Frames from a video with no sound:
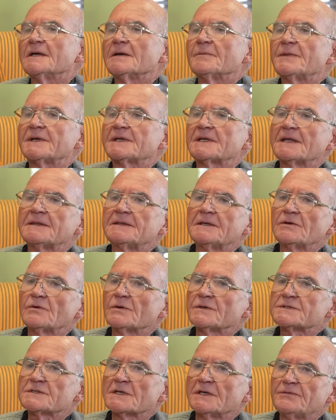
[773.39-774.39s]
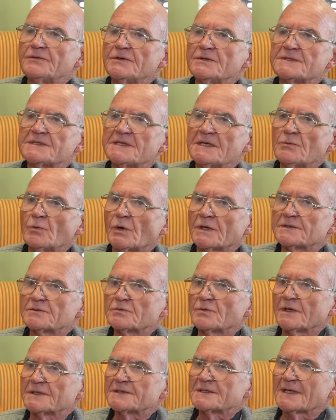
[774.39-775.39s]
But I think also if you see
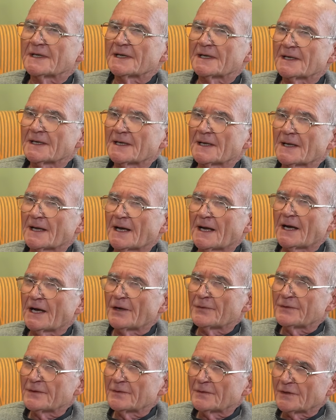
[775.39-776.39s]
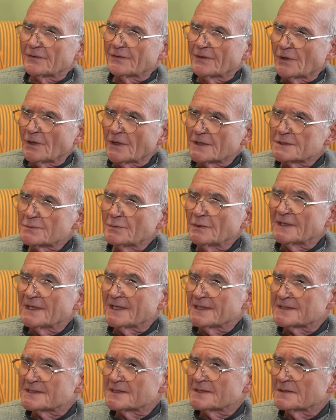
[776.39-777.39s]
how the gospel
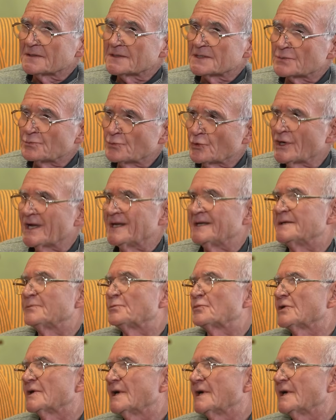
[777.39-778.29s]
has spread